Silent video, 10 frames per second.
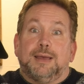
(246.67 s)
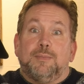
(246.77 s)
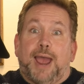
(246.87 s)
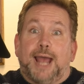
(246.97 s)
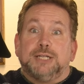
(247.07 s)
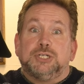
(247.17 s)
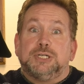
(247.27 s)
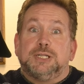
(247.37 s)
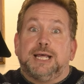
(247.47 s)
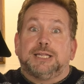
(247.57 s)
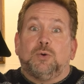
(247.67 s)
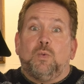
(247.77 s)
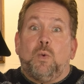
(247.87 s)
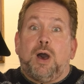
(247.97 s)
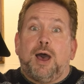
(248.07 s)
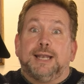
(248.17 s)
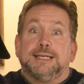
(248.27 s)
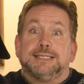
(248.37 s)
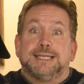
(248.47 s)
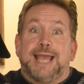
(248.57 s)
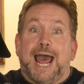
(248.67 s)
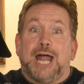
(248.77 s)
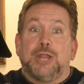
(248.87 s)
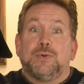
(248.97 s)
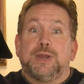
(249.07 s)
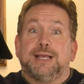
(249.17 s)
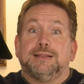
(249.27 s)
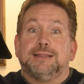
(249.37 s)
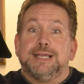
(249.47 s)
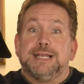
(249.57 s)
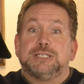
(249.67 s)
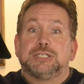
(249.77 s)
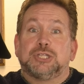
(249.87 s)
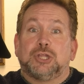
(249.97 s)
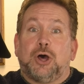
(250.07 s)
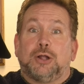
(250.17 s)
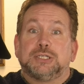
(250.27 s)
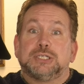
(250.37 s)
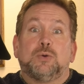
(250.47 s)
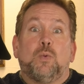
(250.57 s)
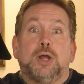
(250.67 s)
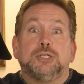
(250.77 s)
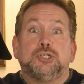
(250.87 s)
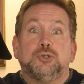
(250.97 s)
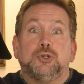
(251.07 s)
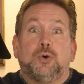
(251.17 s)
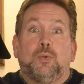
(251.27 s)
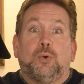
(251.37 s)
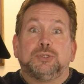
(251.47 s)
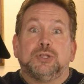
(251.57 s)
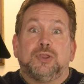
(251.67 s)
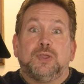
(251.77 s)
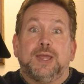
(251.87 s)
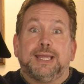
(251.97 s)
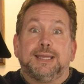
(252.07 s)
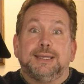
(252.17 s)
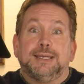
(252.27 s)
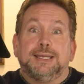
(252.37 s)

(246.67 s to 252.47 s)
Imagine that the wand is gathering these thoughts, the ones you don't want to think,